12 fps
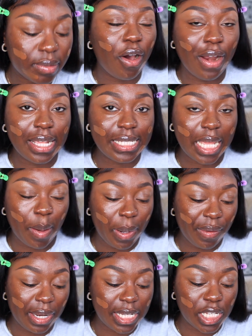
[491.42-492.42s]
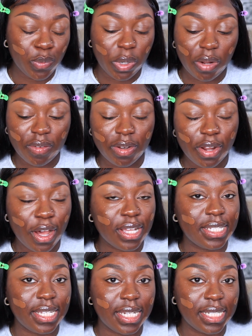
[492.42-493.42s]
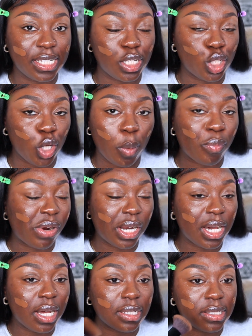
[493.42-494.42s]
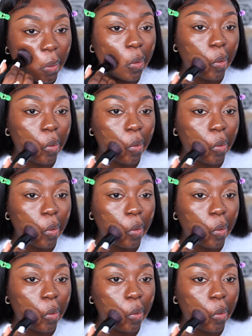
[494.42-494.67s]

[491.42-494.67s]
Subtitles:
Honestly, I believe that this is one of NARS's top products.